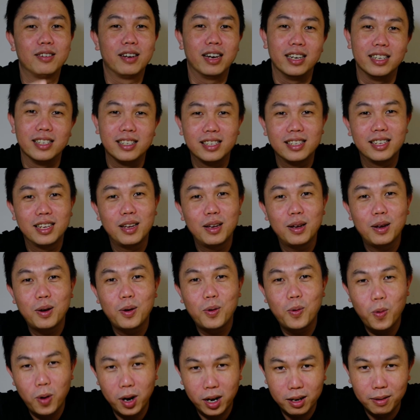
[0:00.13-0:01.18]
guys,
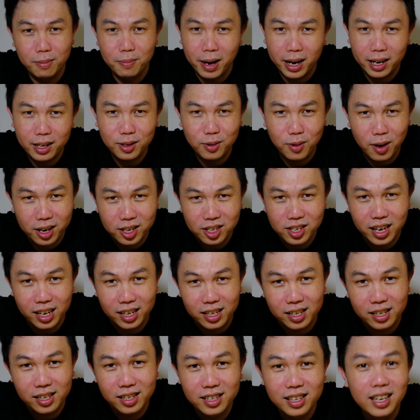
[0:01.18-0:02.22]
welcome back to our
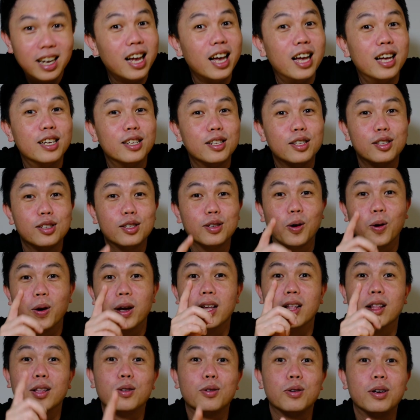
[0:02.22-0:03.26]
channel. So
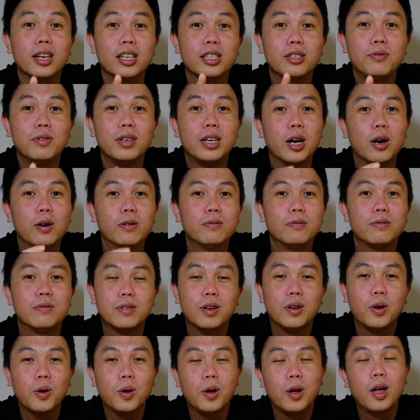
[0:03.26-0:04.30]
in today's video,
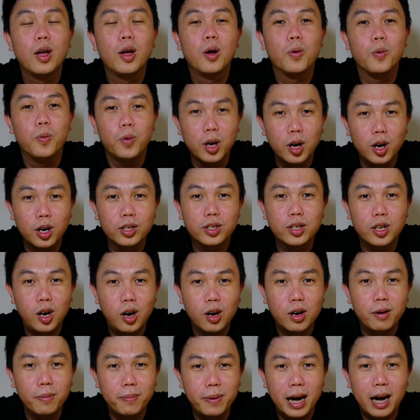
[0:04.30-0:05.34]
we're gonna
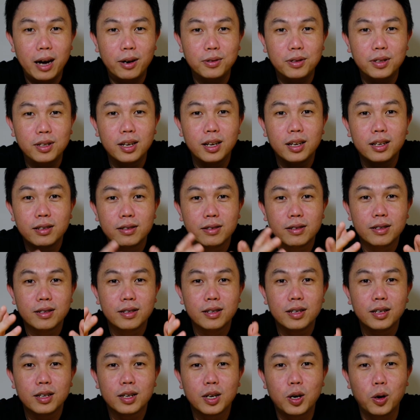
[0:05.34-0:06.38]
talk about
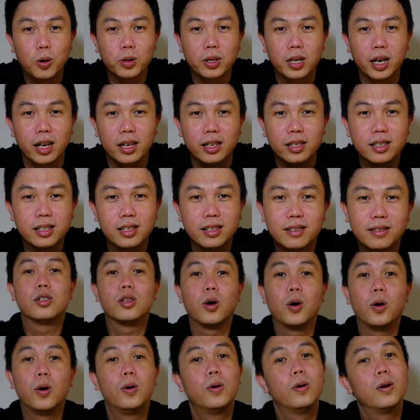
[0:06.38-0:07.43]
cocktails.
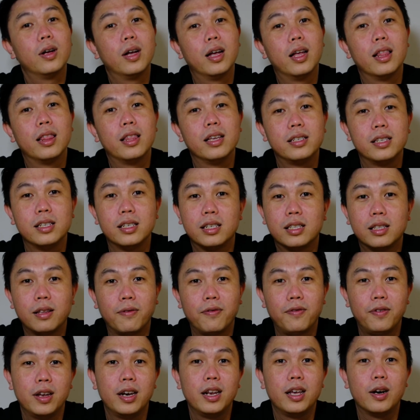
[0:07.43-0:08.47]
So this is the
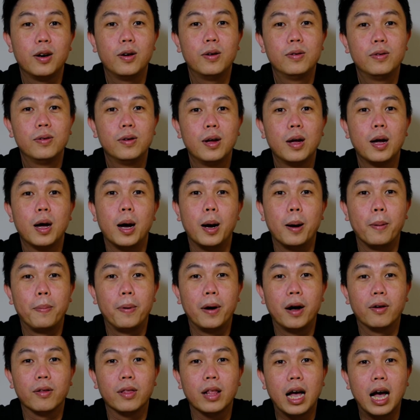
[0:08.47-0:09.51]
video
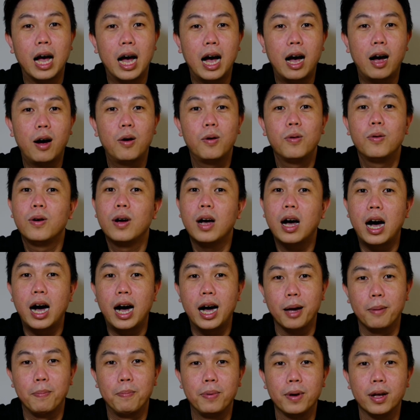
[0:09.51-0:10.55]
about how
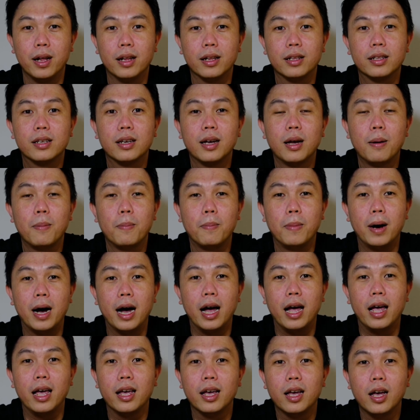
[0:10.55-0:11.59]
I built
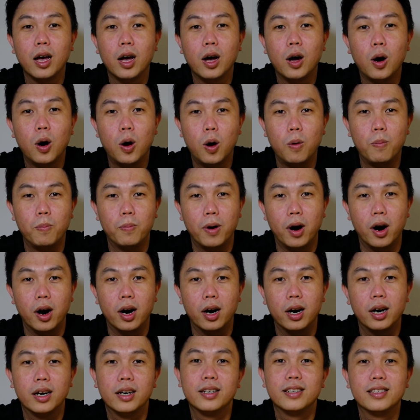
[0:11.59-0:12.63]
my home
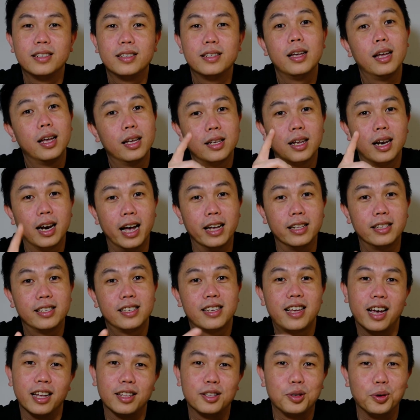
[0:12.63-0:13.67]
bar. Let's
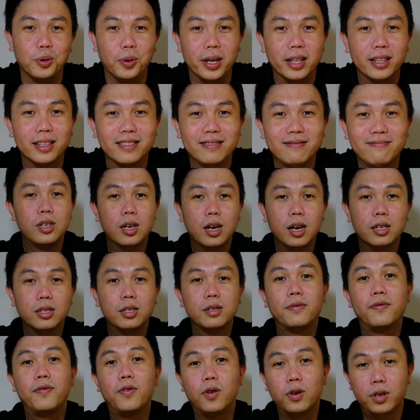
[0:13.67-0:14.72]
get to it. Just
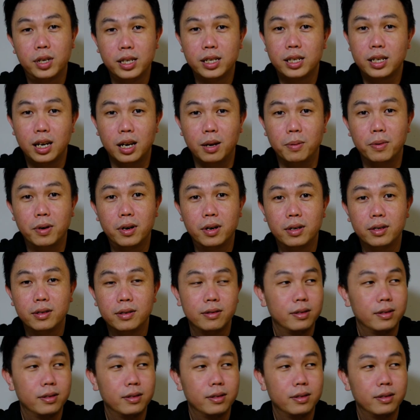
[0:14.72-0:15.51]
for disclaimer,